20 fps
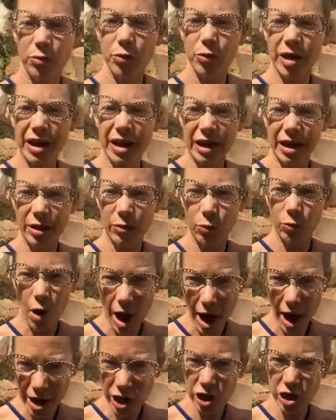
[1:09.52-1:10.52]

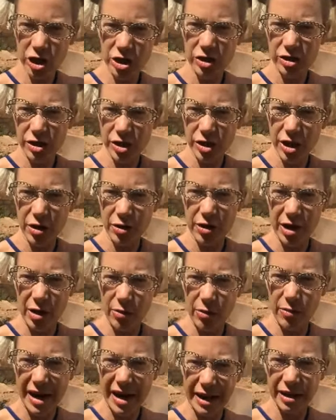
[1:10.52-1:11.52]
pre-washed, so they're
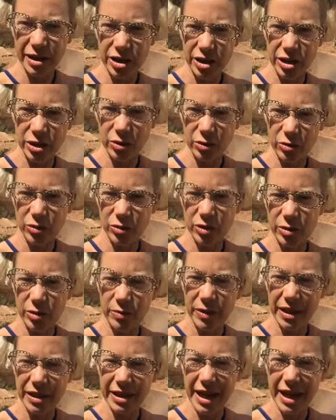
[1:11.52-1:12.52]
ready to
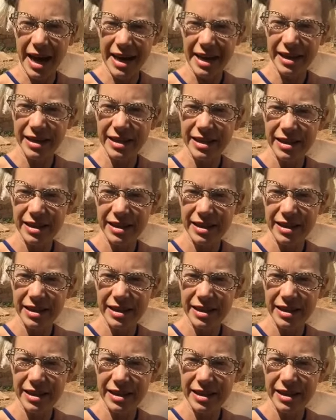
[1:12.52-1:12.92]
be dyed.